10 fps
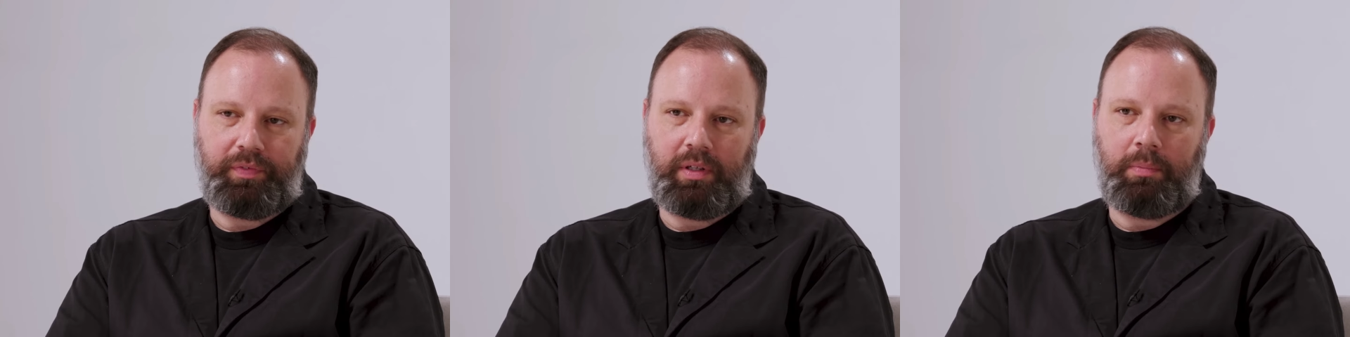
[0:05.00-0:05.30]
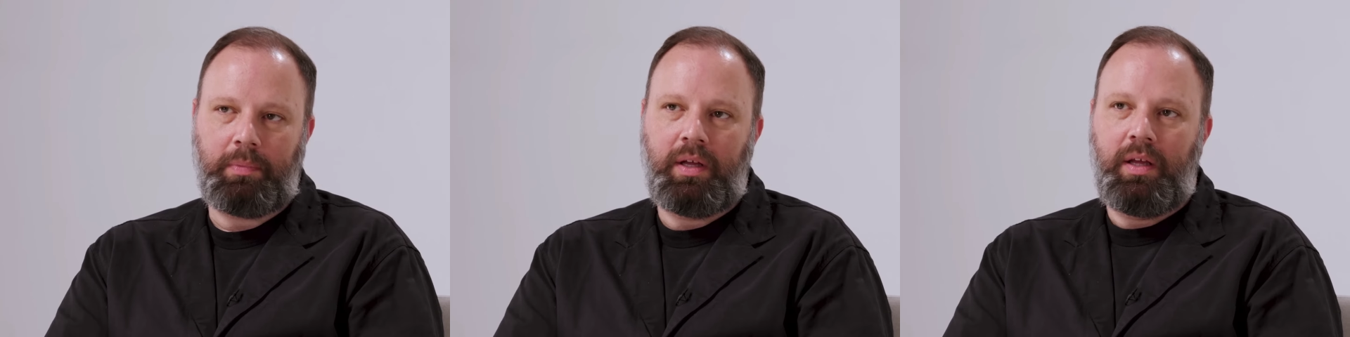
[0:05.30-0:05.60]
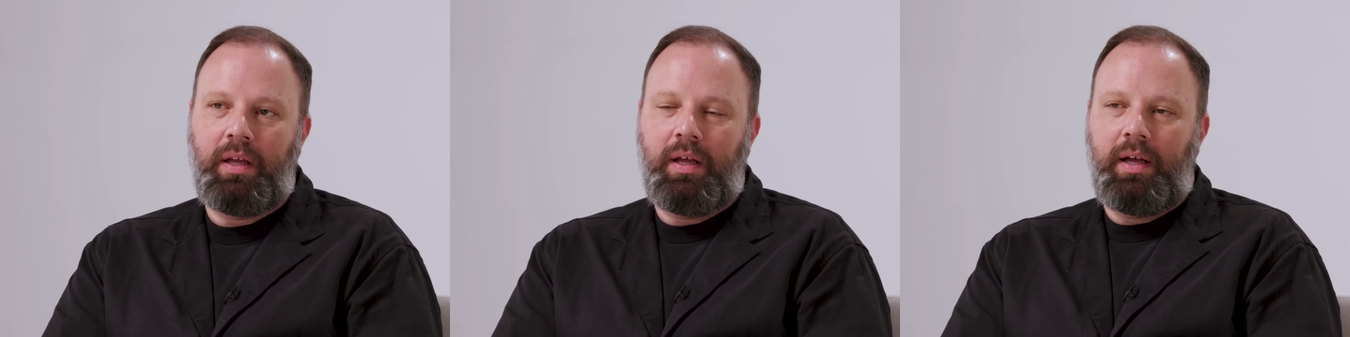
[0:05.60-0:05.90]
a film,
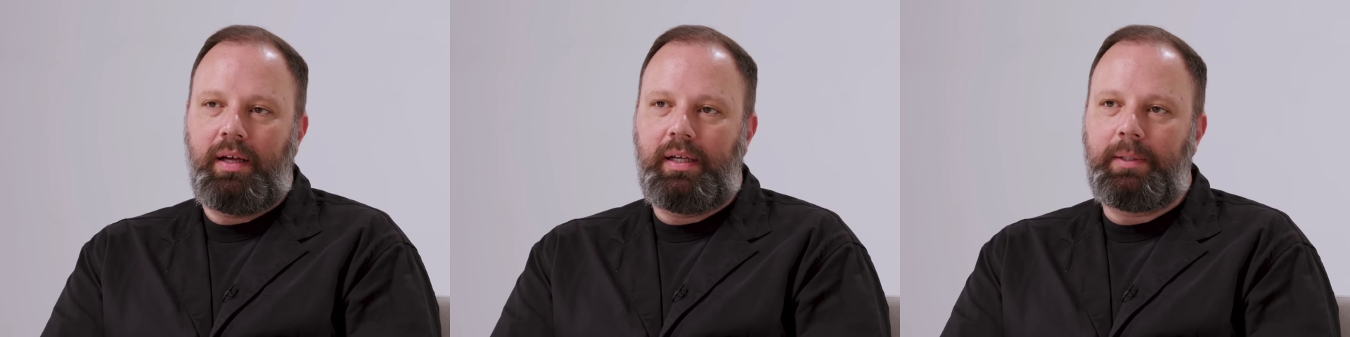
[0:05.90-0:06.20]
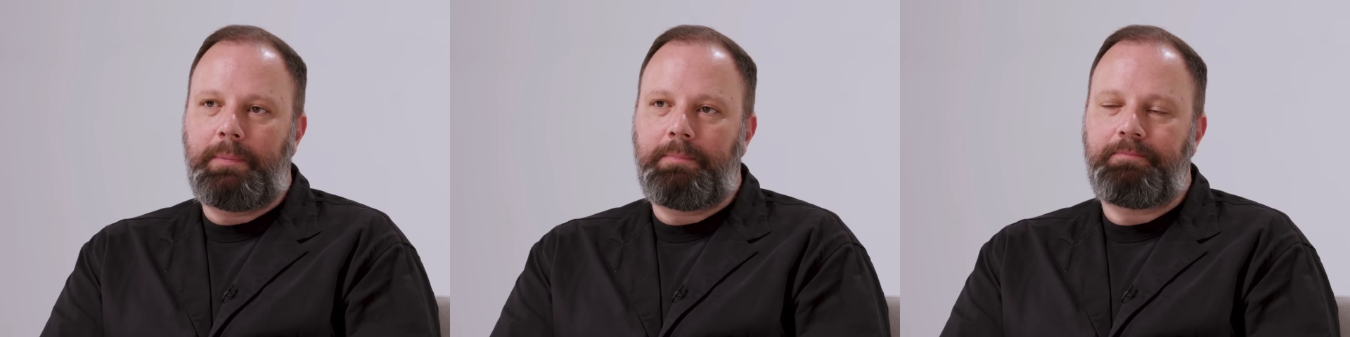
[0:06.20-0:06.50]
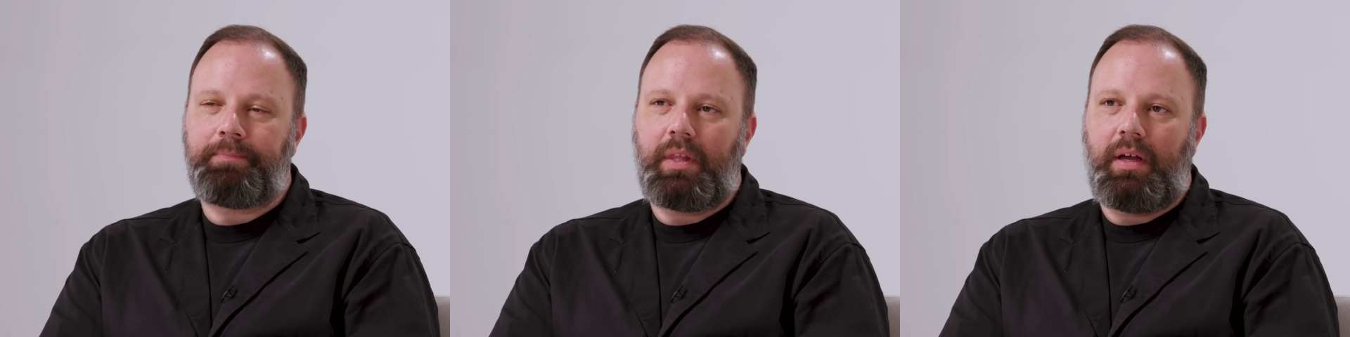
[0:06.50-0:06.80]

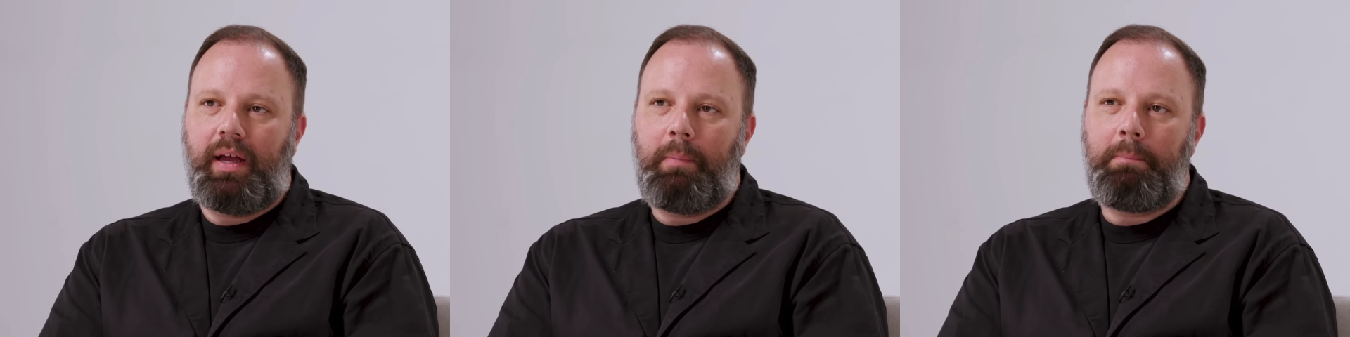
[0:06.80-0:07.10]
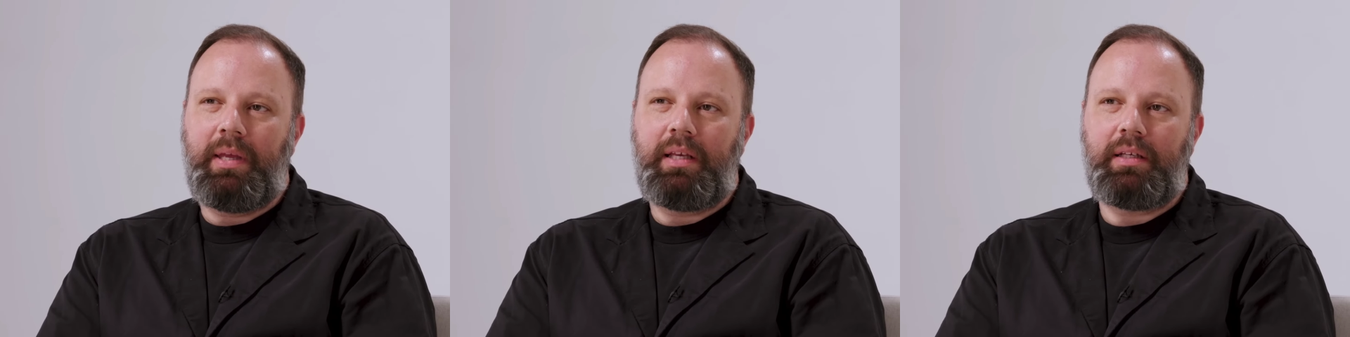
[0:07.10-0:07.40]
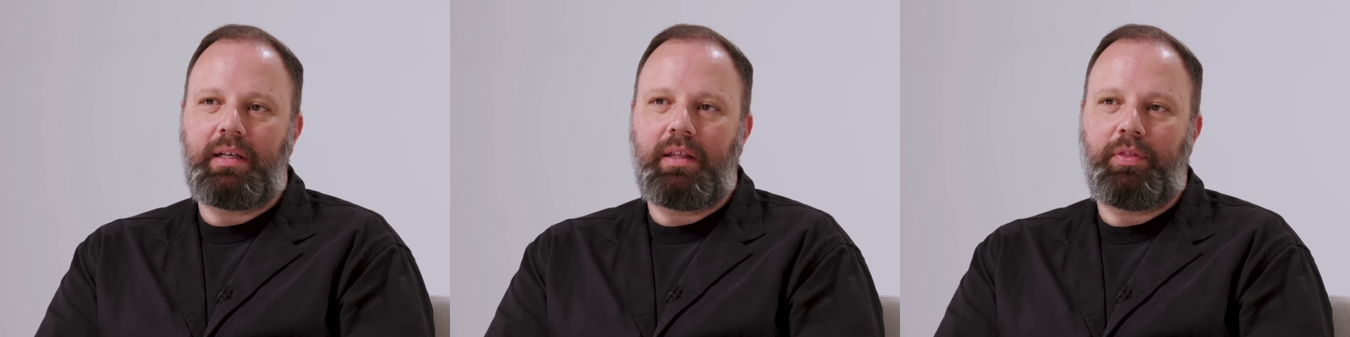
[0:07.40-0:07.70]
I
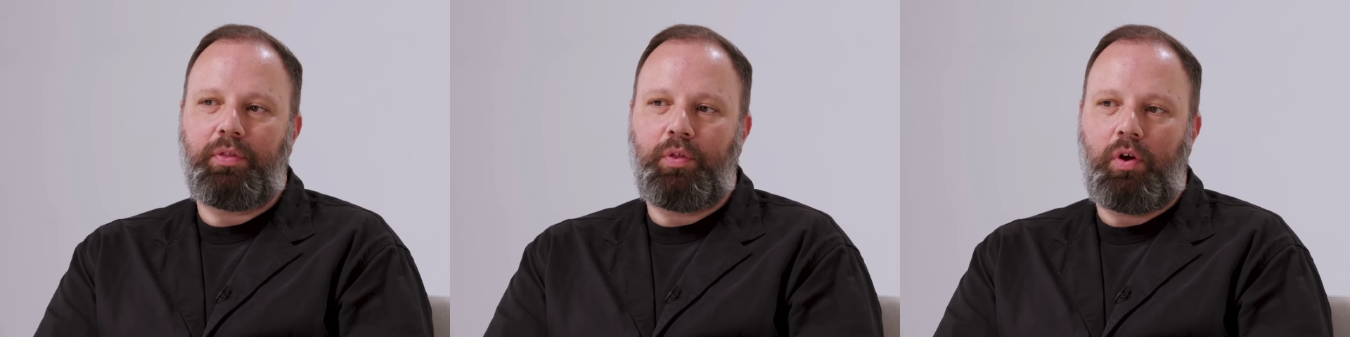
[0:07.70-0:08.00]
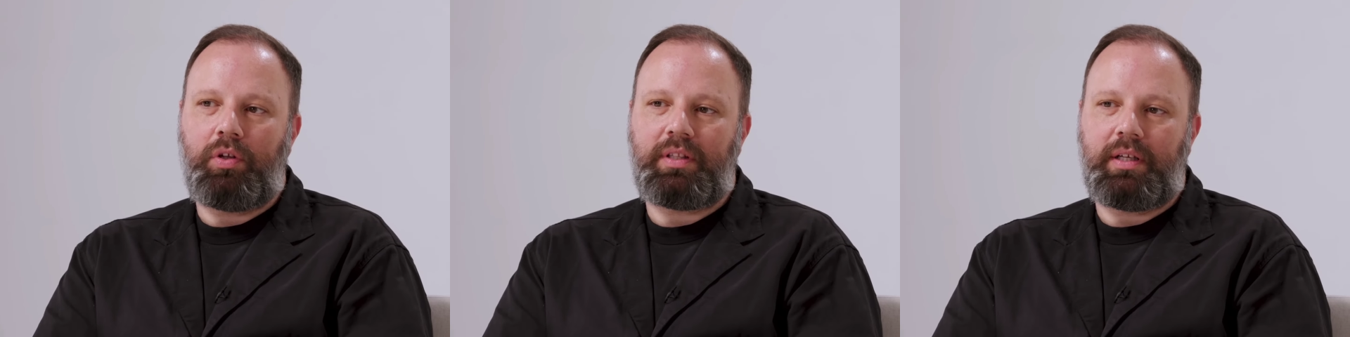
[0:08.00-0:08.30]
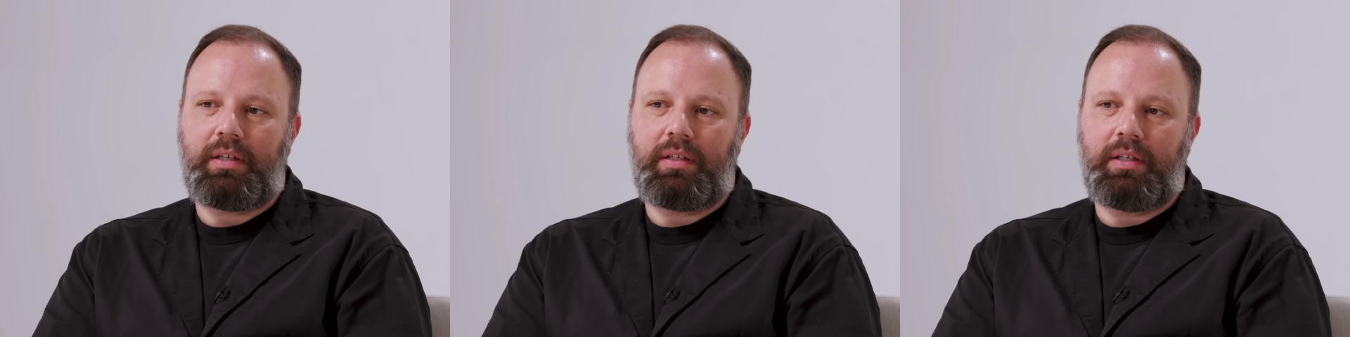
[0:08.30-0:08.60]
immediately thought
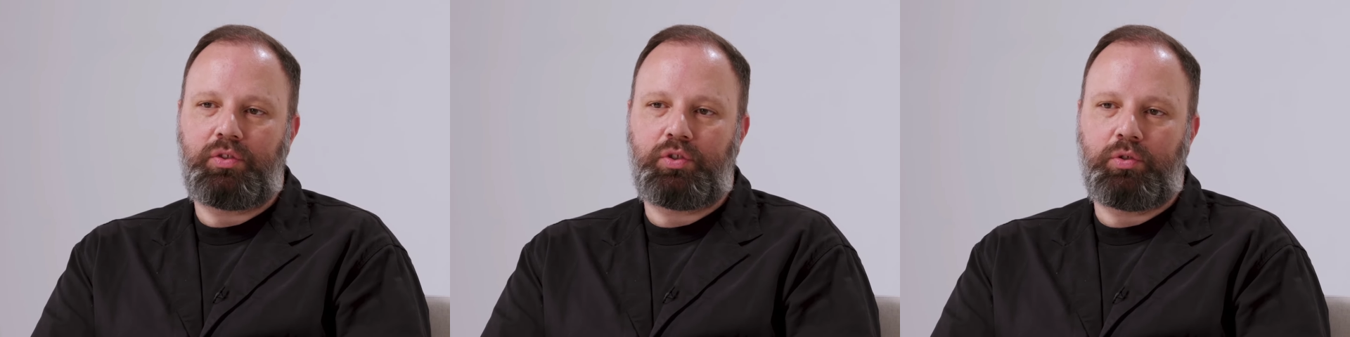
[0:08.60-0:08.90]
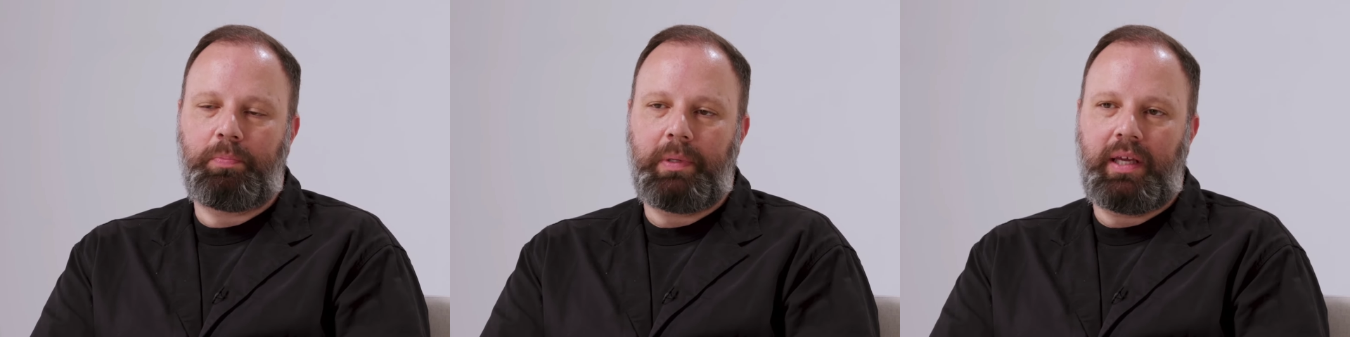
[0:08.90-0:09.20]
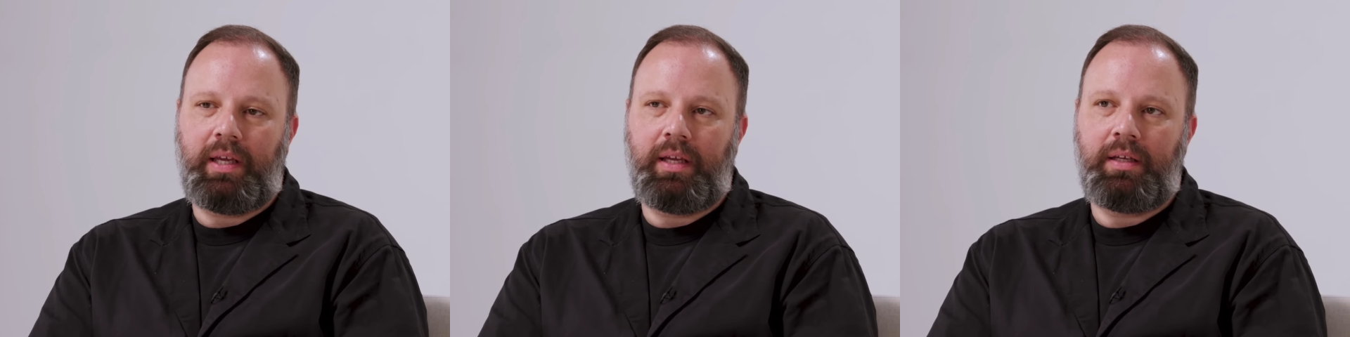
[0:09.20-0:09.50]
that it should
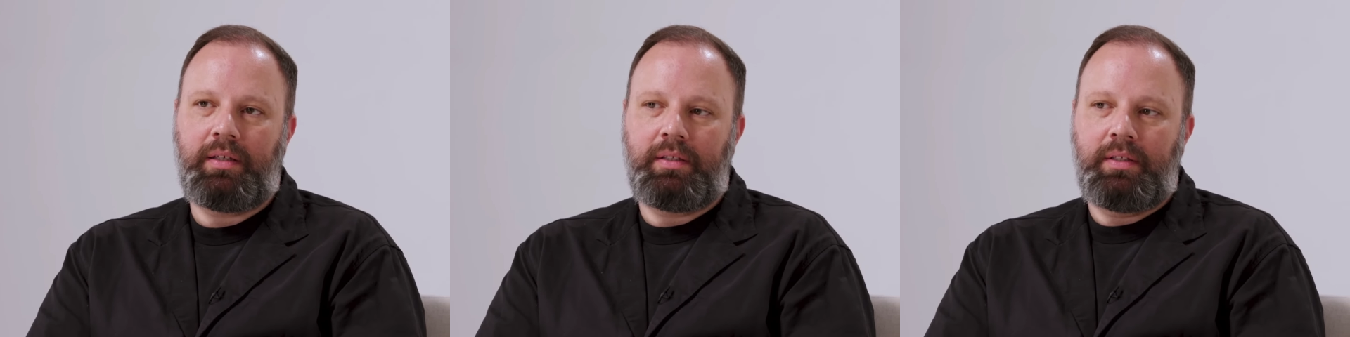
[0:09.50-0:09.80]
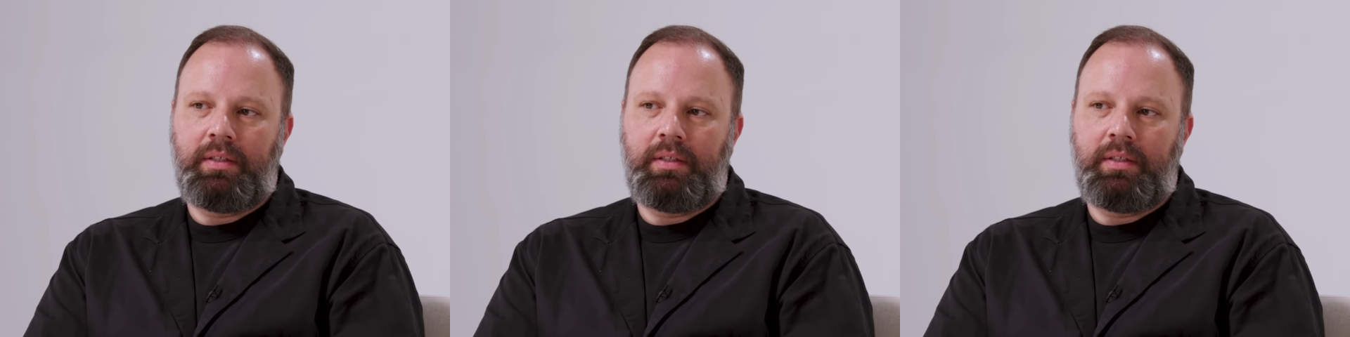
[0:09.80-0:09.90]
be,